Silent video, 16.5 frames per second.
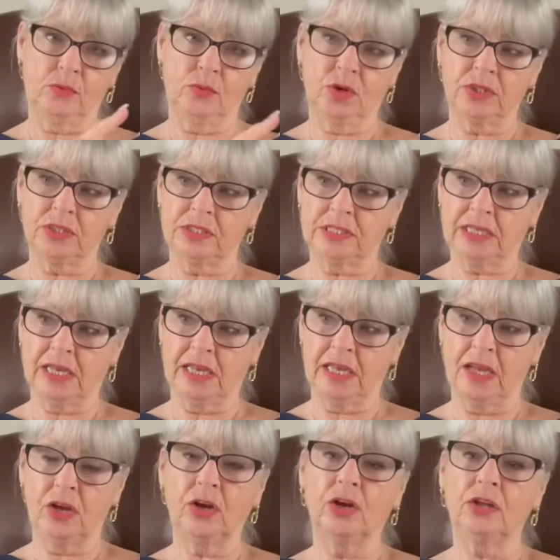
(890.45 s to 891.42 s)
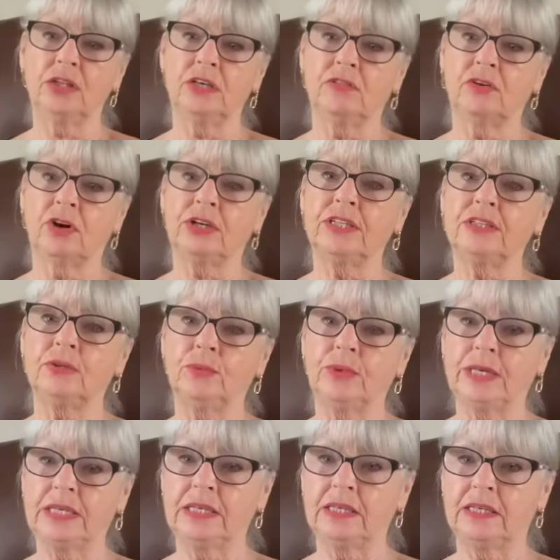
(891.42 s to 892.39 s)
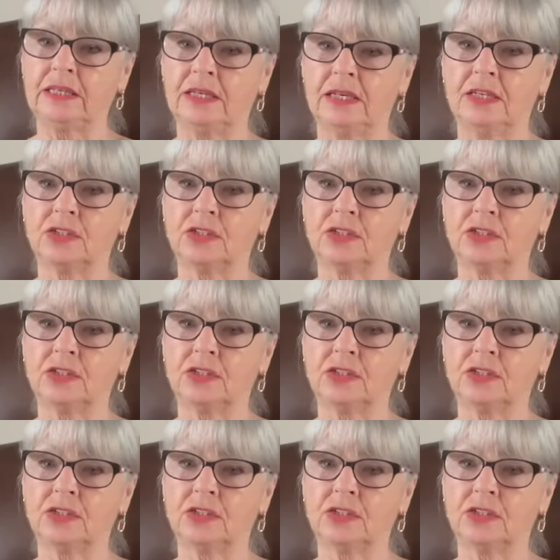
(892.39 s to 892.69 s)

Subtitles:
one day earlier on in the week.